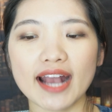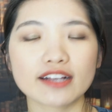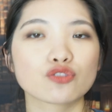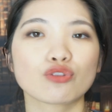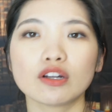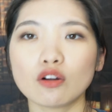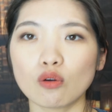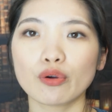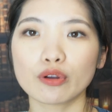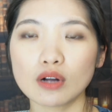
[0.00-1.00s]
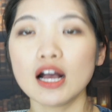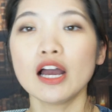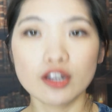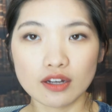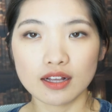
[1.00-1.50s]
extract oil.
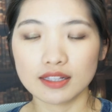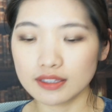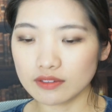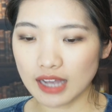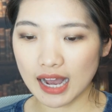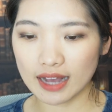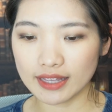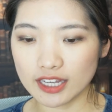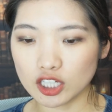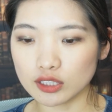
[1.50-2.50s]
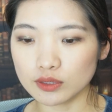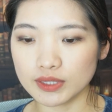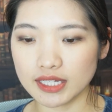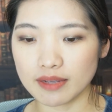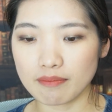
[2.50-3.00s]

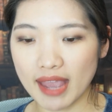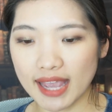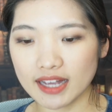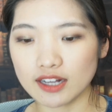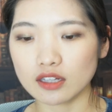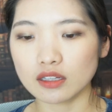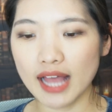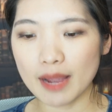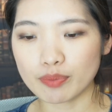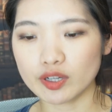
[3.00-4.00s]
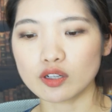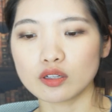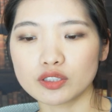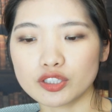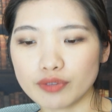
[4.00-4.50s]
Including mango,
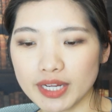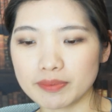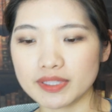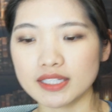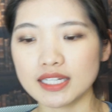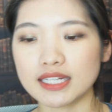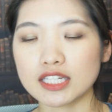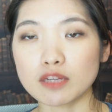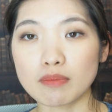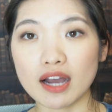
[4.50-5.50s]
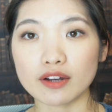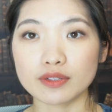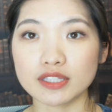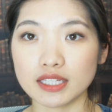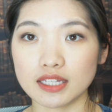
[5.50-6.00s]
apricot, grape seed, tomato
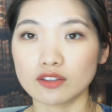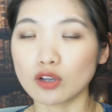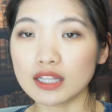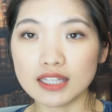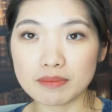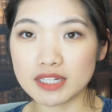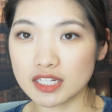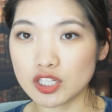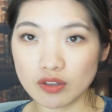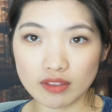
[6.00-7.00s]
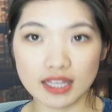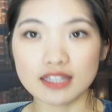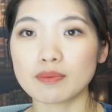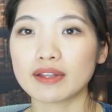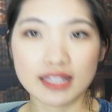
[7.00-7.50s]
seed. Not limited to
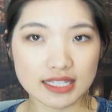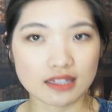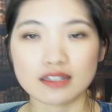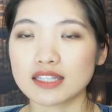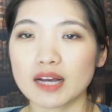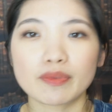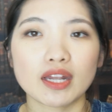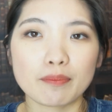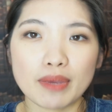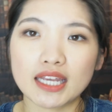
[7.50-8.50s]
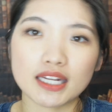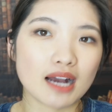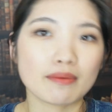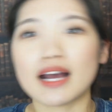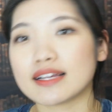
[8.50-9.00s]
these, but these are the some that I picked
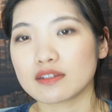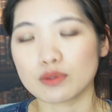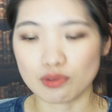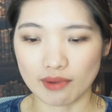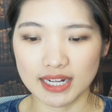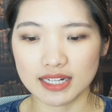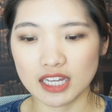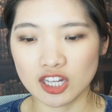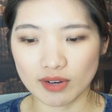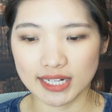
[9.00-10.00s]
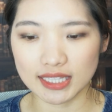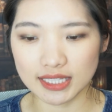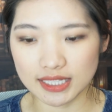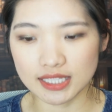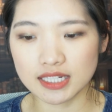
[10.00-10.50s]
up as I was reading the ingredient
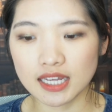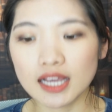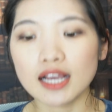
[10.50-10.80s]
list.